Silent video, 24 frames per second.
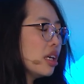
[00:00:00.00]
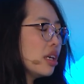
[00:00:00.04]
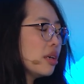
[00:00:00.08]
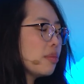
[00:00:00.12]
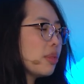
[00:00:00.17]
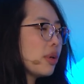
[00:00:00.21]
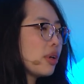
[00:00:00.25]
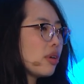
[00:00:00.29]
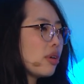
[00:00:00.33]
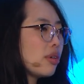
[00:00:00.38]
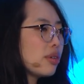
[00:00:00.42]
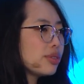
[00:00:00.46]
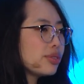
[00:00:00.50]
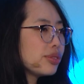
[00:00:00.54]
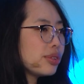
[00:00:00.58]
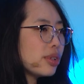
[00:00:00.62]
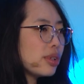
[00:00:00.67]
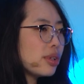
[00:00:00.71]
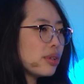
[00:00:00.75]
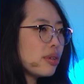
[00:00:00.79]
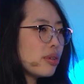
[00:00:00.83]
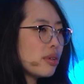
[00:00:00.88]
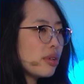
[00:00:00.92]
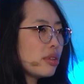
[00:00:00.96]
but
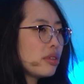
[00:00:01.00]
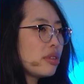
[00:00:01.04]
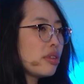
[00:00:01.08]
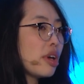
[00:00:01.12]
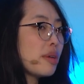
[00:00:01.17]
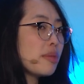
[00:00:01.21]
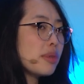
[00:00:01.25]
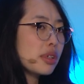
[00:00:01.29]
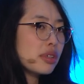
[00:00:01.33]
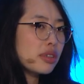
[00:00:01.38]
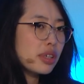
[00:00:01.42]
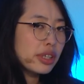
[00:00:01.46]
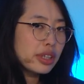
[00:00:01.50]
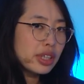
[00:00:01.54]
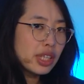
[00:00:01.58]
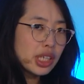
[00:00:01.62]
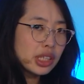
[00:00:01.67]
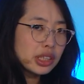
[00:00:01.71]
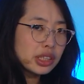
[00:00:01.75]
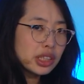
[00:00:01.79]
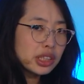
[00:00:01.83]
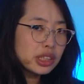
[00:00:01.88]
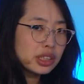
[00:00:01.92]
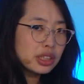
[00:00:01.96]
also
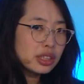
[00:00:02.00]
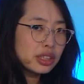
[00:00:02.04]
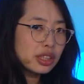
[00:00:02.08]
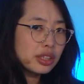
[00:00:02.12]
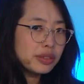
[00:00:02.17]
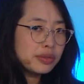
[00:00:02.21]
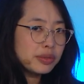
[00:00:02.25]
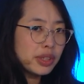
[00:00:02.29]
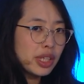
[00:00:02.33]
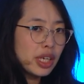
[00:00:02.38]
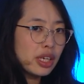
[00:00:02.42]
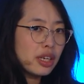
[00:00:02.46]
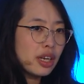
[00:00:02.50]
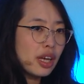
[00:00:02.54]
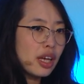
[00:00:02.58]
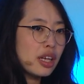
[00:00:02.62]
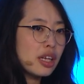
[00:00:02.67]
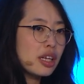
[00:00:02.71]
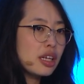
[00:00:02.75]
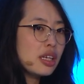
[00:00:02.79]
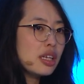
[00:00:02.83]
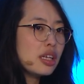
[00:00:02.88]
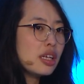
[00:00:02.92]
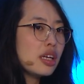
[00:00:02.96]
democratization of data
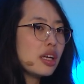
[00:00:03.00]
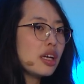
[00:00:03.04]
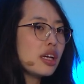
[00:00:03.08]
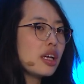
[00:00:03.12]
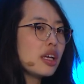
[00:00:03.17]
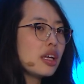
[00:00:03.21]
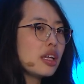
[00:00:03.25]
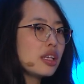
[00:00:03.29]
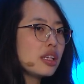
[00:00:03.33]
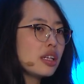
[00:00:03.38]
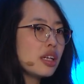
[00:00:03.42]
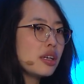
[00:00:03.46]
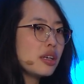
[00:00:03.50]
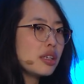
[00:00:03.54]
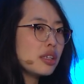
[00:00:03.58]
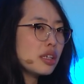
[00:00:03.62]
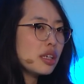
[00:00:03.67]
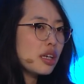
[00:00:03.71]
and